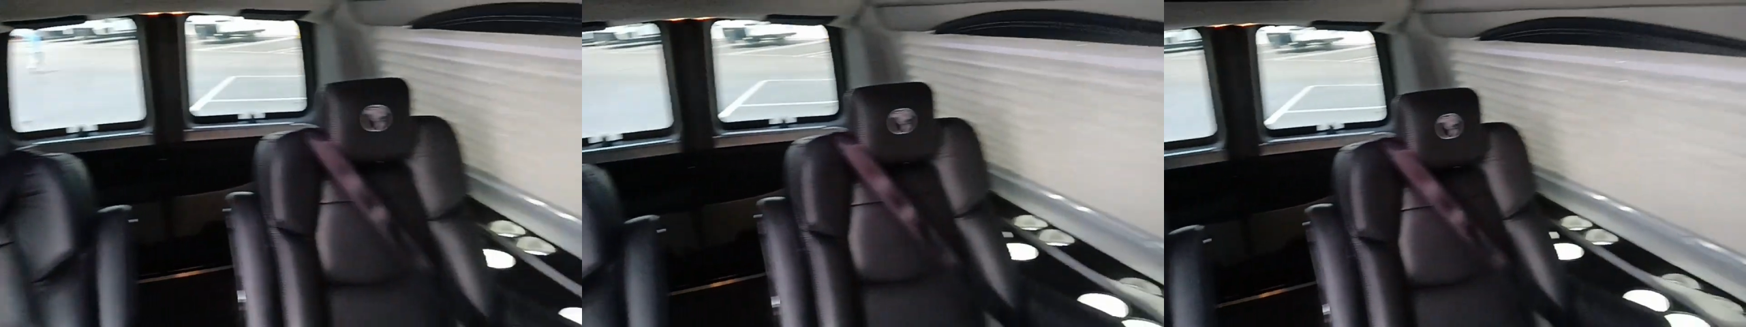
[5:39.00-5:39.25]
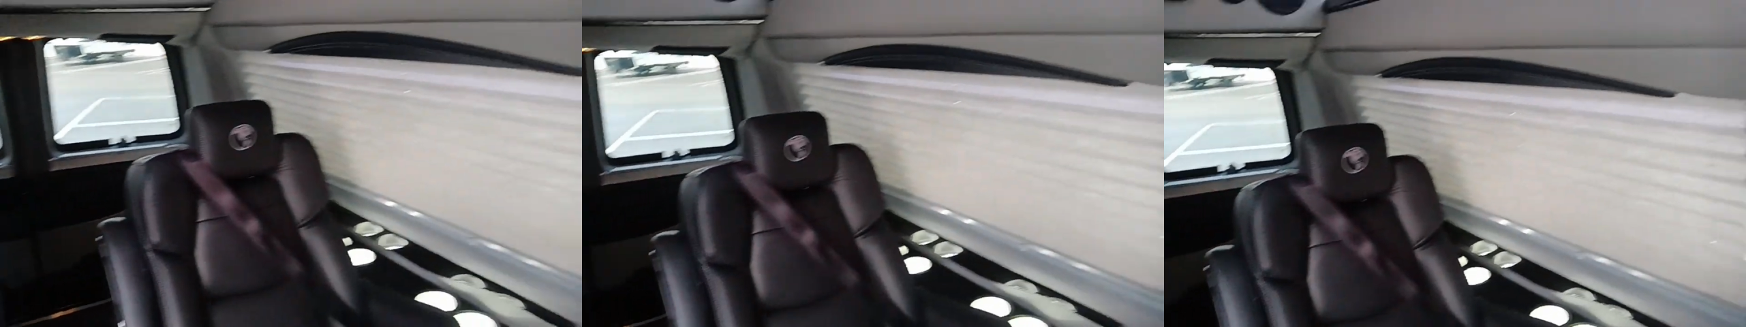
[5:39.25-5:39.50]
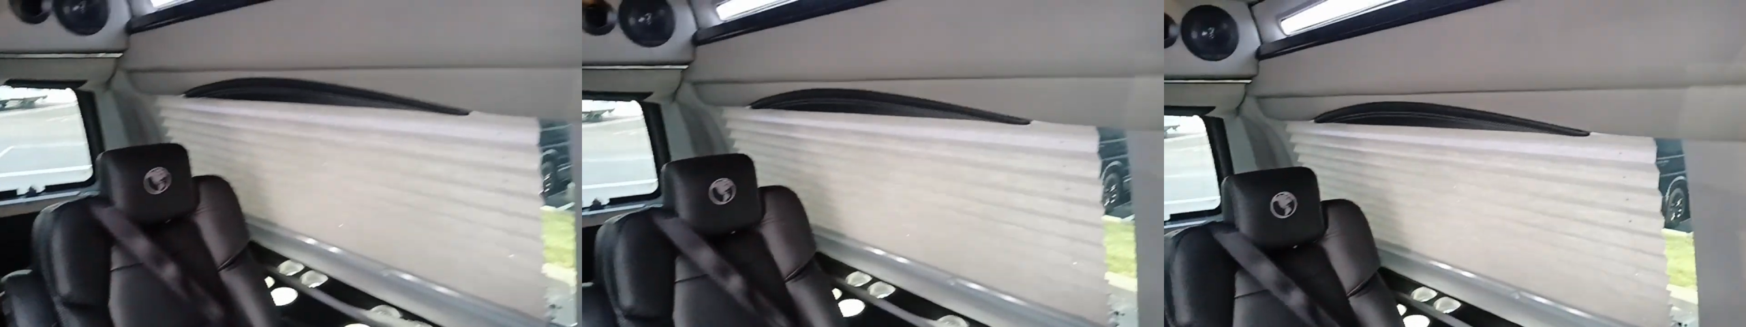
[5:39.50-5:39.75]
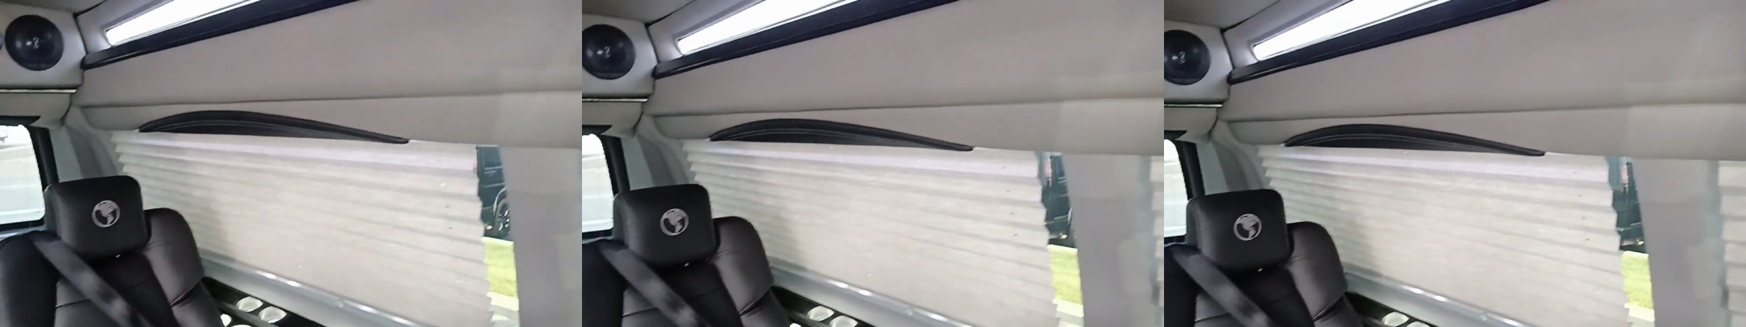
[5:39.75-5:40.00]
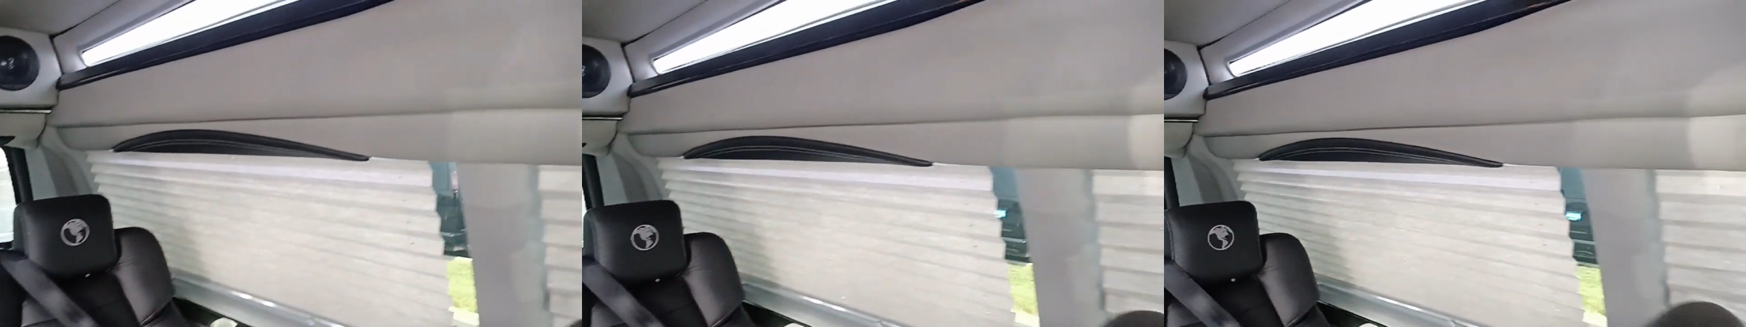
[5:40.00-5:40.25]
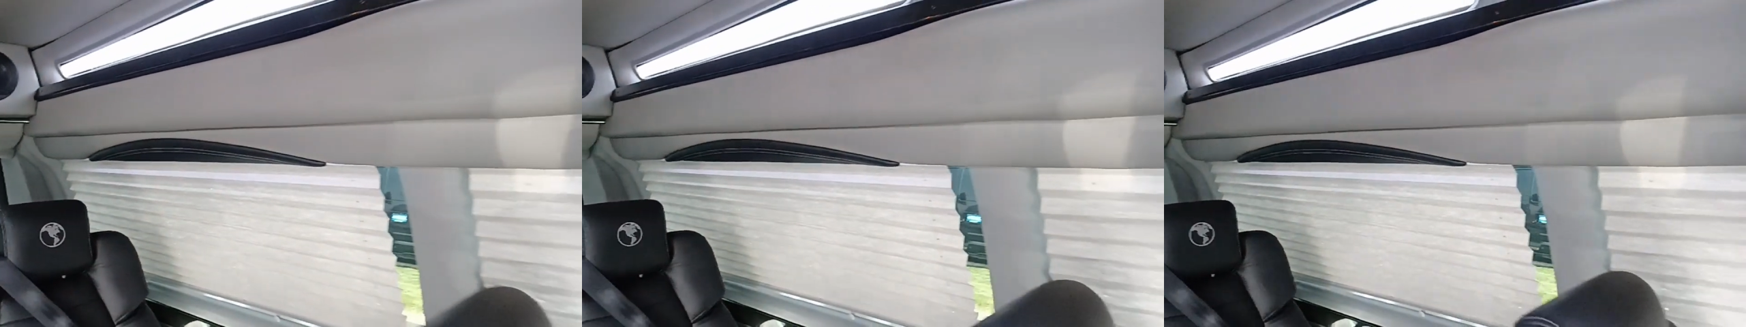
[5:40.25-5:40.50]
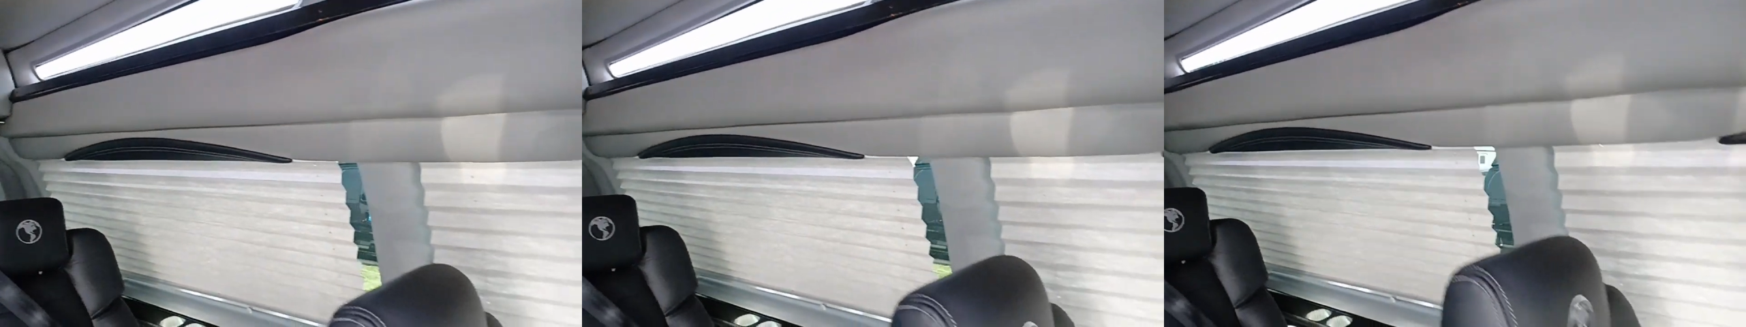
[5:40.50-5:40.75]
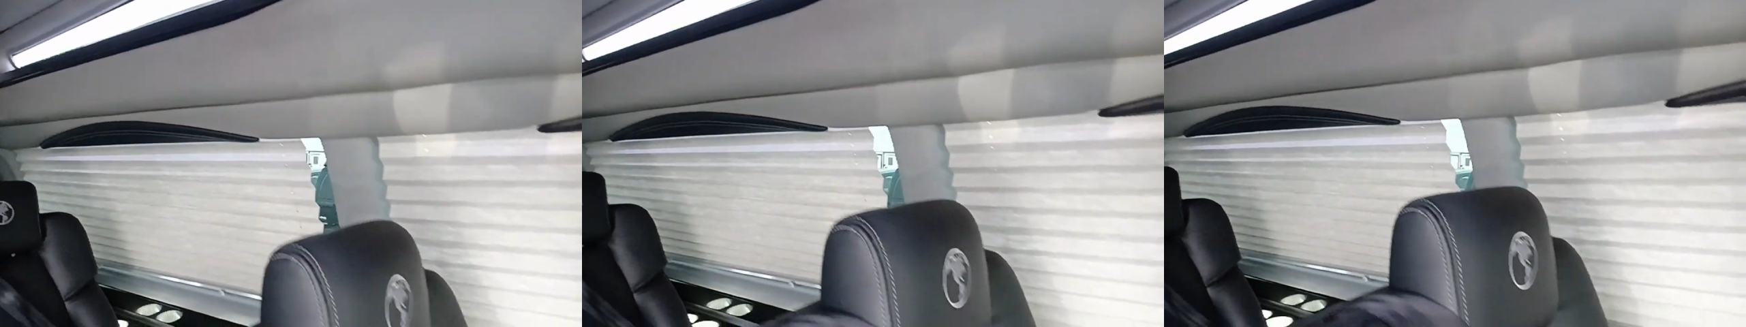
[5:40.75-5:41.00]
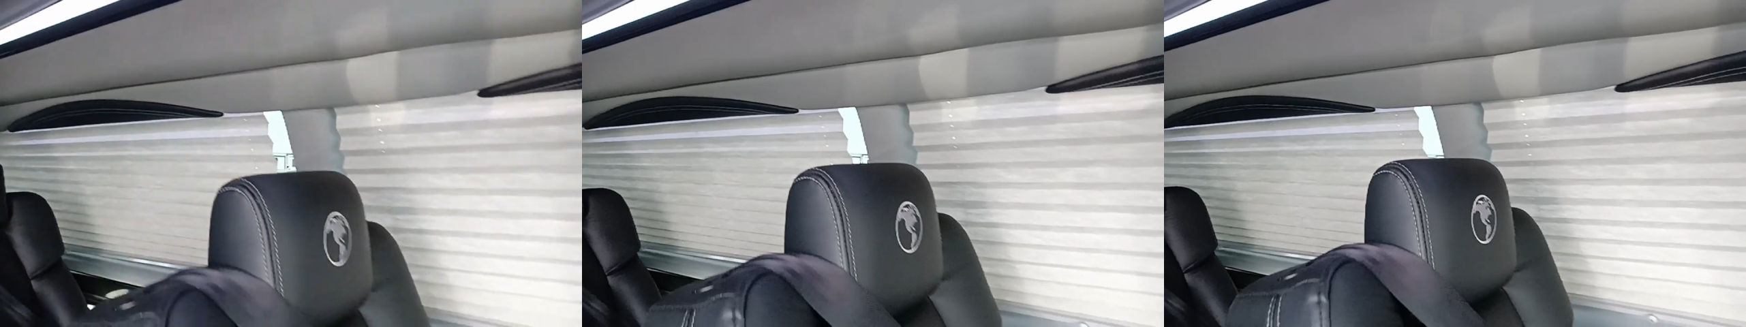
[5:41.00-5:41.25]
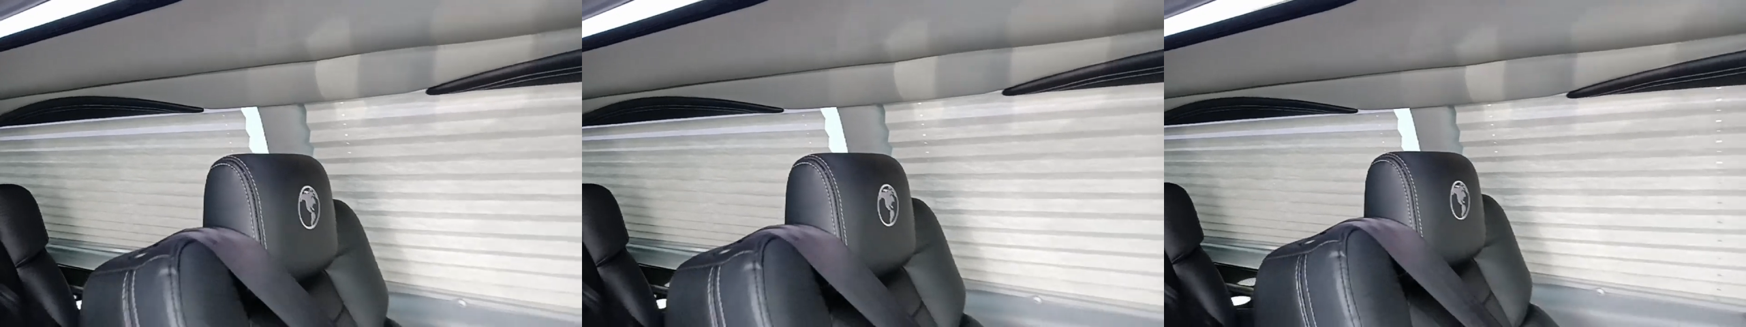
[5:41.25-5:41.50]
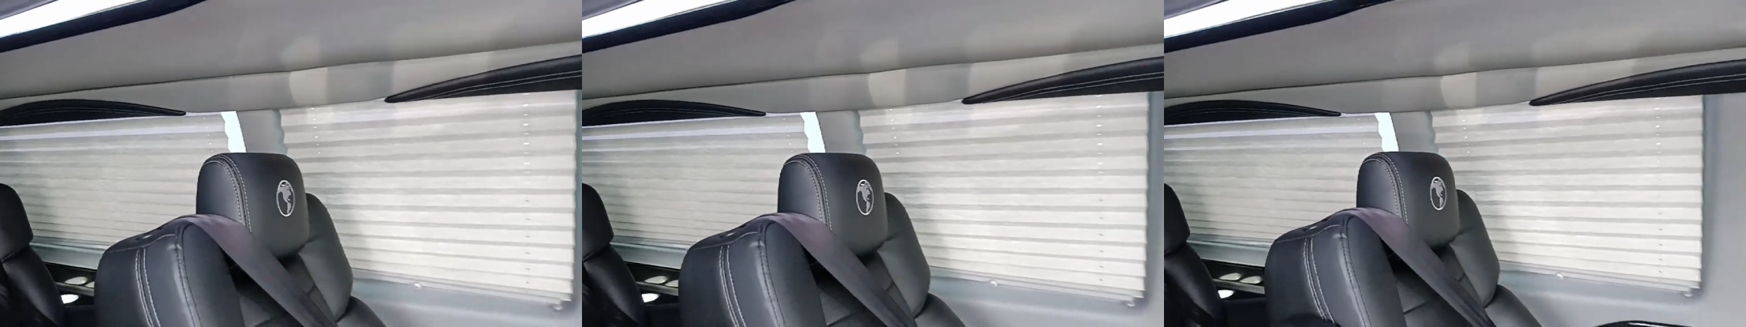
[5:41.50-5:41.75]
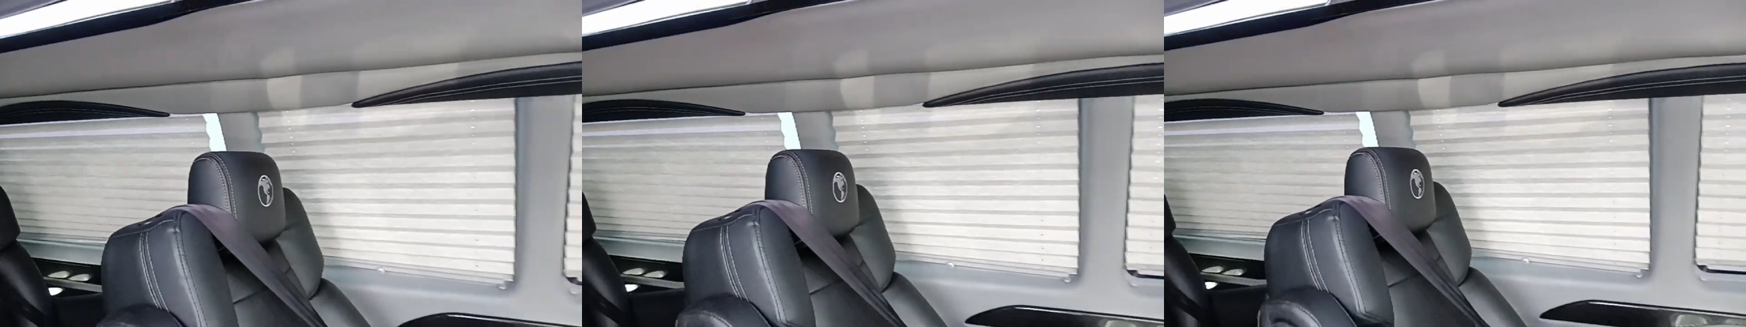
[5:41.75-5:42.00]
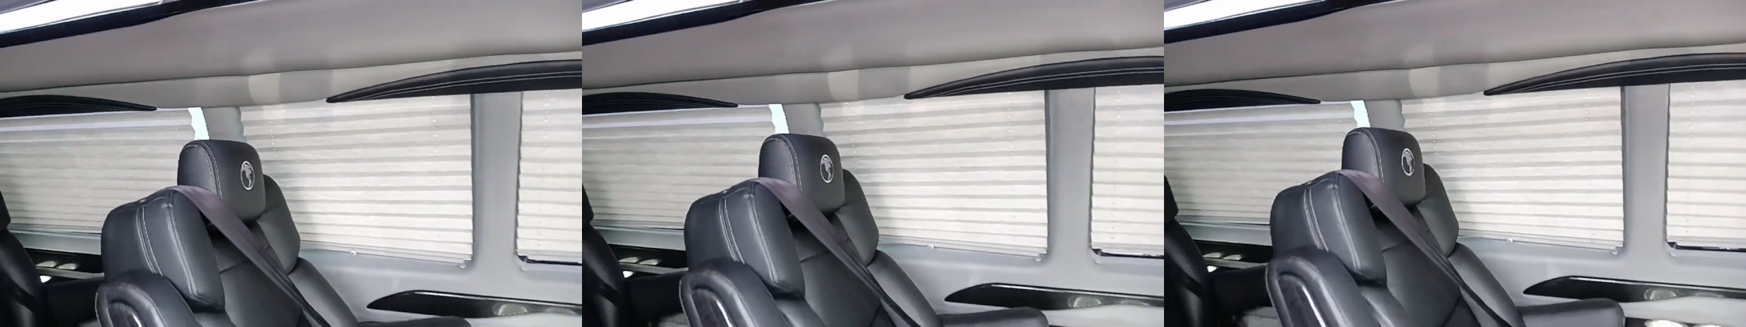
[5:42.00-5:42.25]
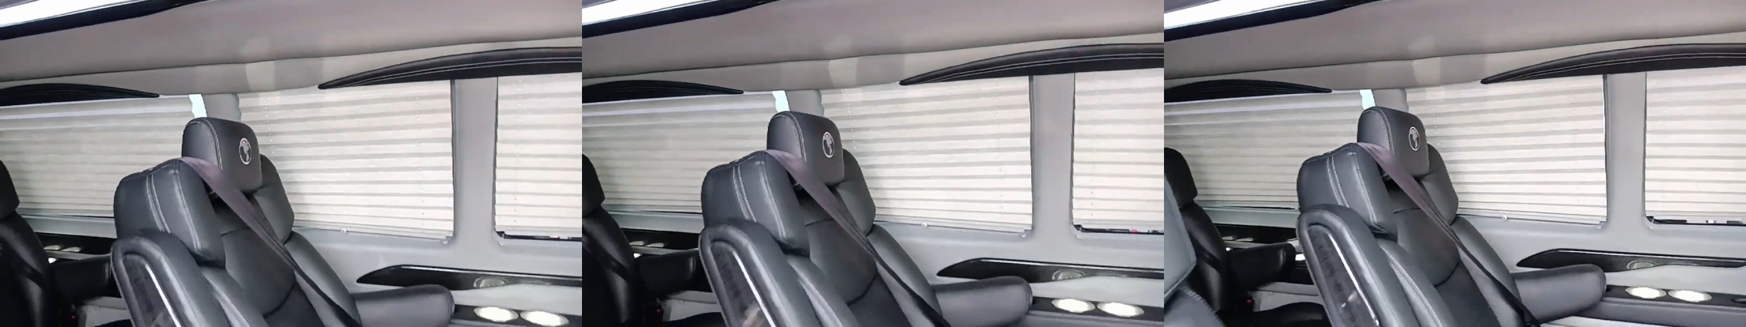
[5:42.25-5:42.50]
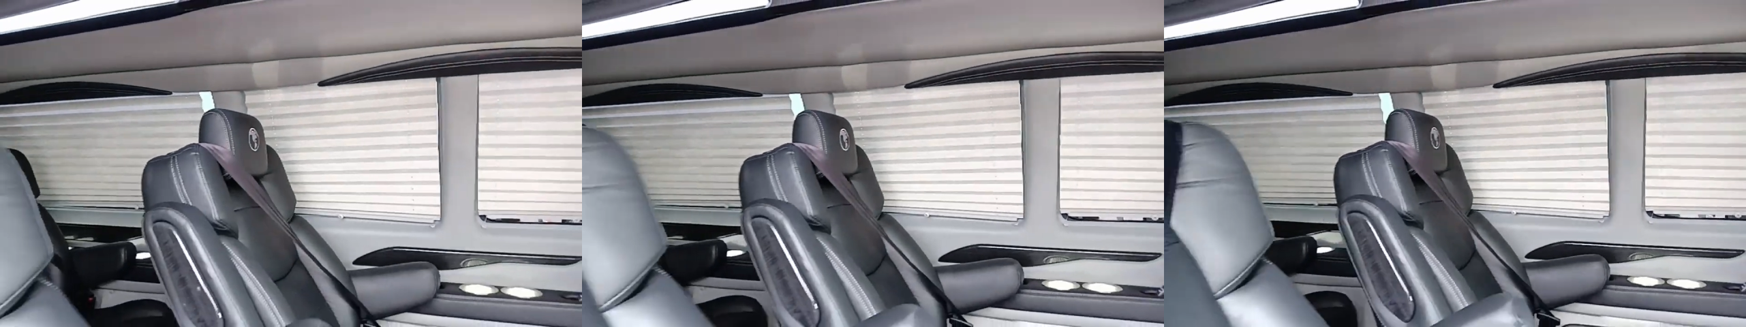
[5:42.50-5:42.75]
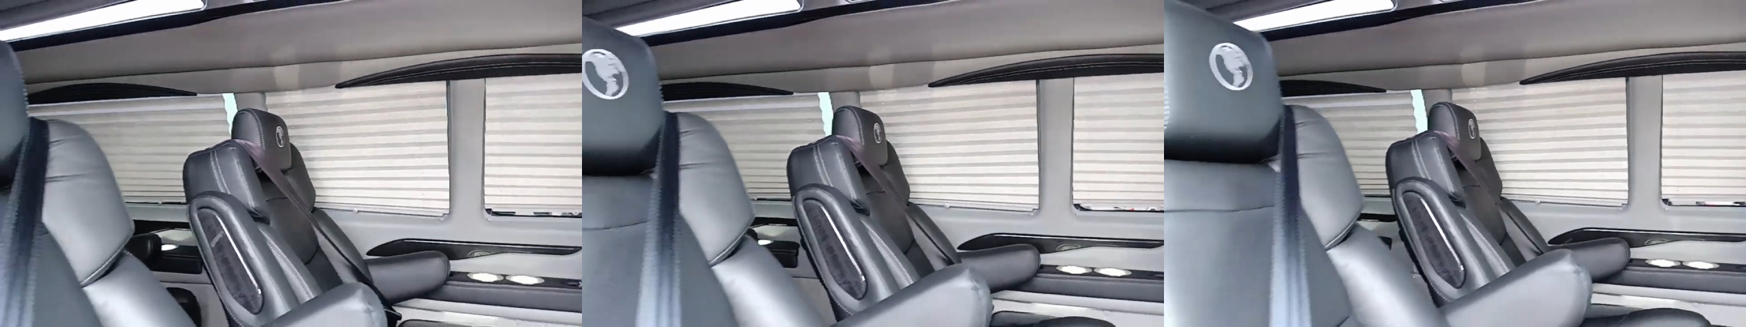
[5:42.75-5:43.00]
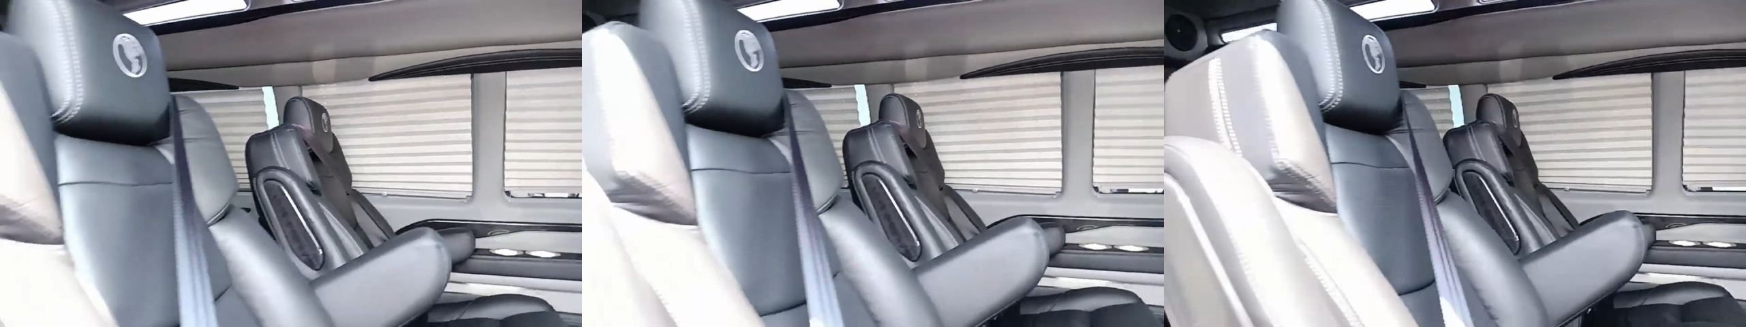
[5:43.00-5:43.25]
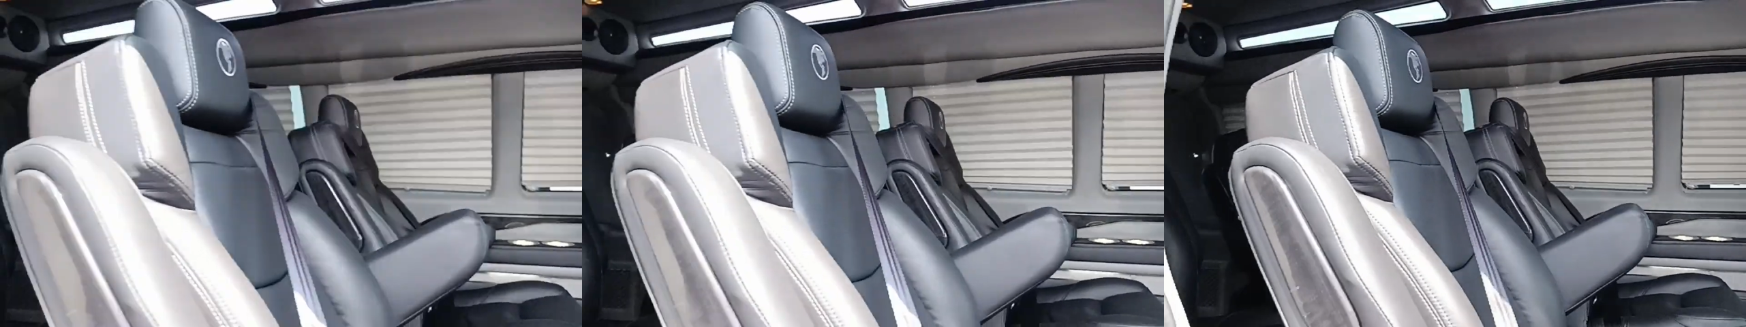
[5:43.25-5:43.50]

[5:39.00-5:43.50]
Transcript: No face is visible, so there are no lips to read.